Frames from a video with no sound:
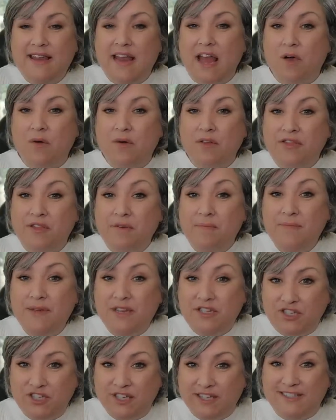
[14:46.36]
Now, the
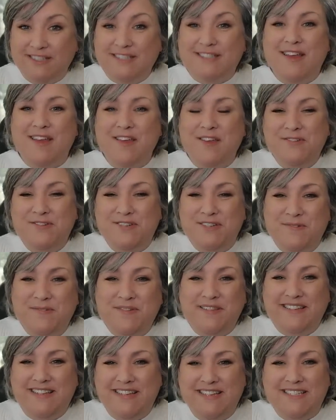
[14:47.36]
missions that you do
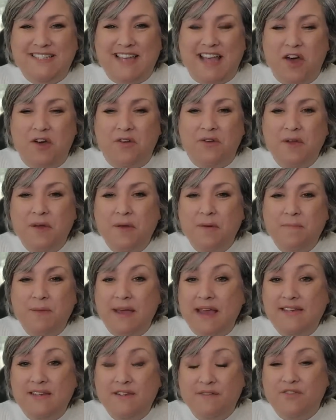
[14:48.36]
with DScout
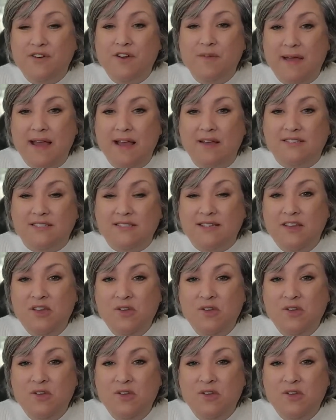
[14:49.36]
pay different amounts.